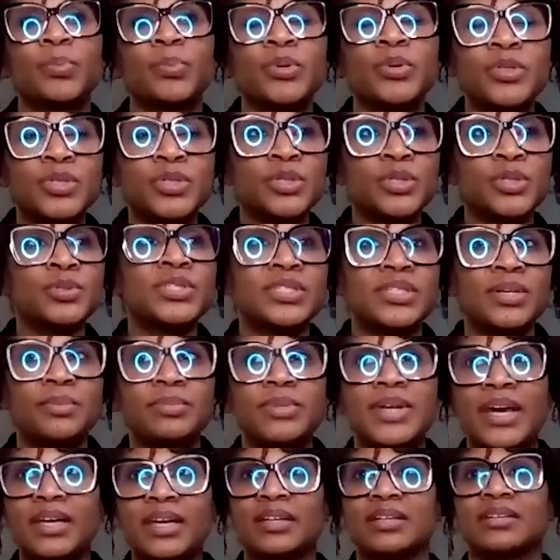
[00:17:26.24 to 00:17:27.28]
produce some
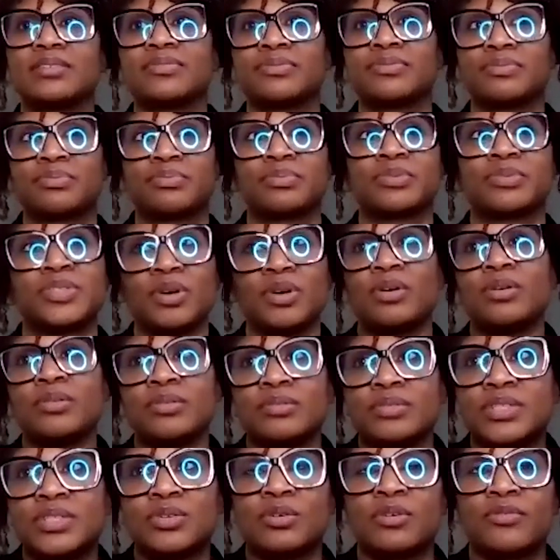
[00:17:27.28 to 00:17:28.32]
negative
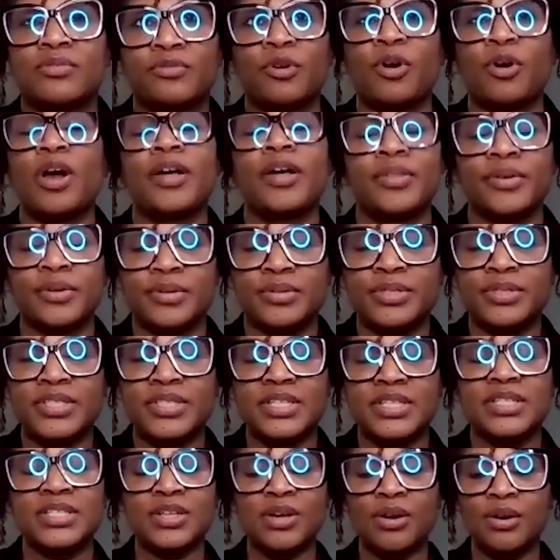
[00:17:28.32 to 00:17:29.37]
results or for others.
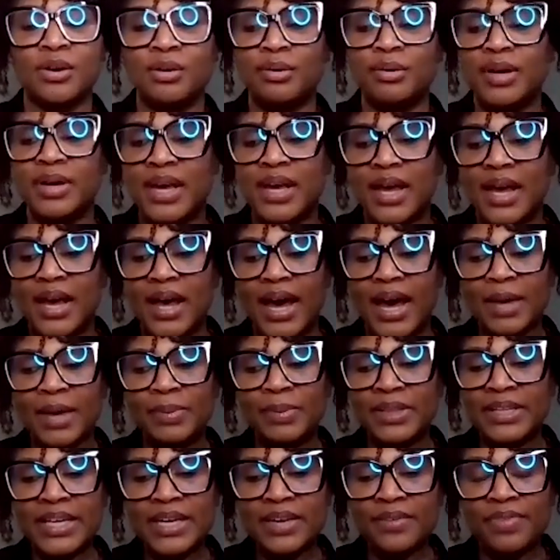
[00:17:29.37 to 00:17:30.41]
And so I
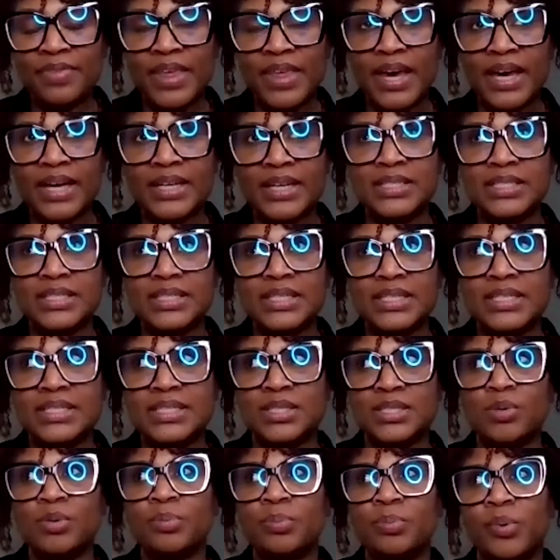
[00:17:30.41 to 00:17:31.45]
believe that it's
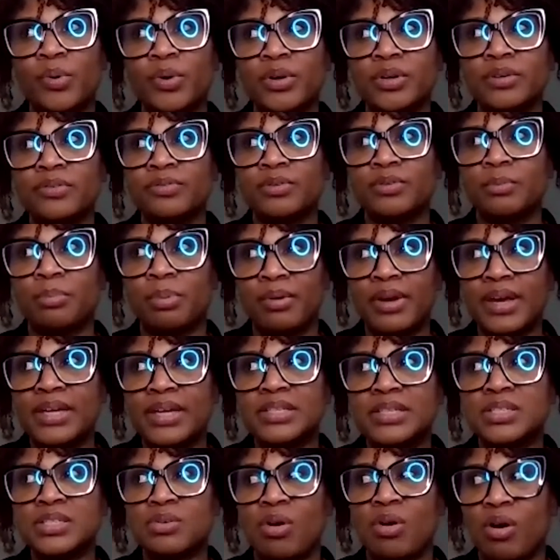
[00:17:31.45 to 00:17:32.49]
so important for
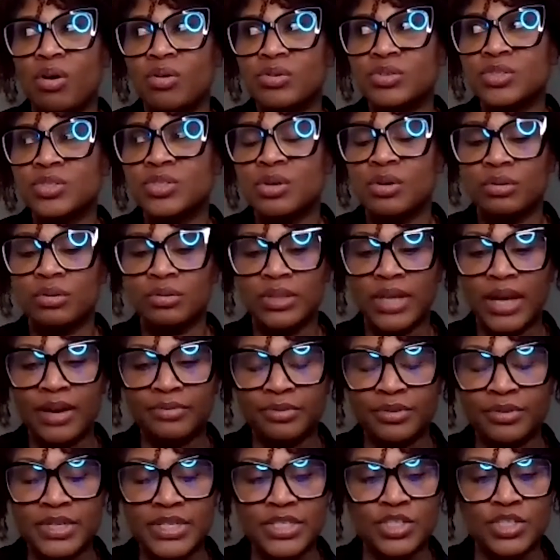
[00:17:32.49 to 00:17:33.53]
brands to also
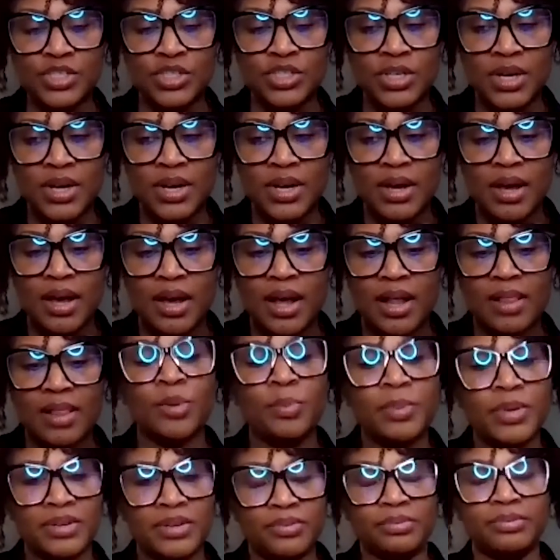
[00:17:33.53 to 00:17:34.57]
leverage a little
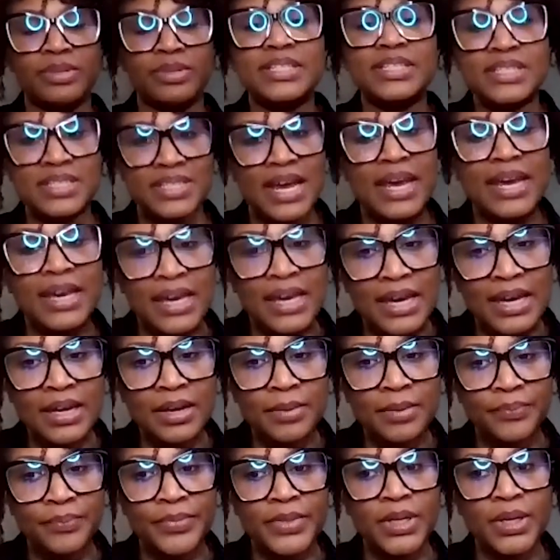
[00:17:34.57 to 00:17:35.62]
bit of risk taking,
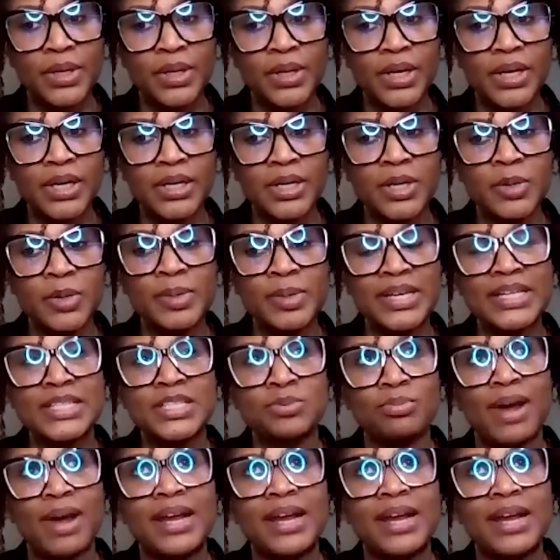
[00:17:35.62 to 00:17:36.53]
because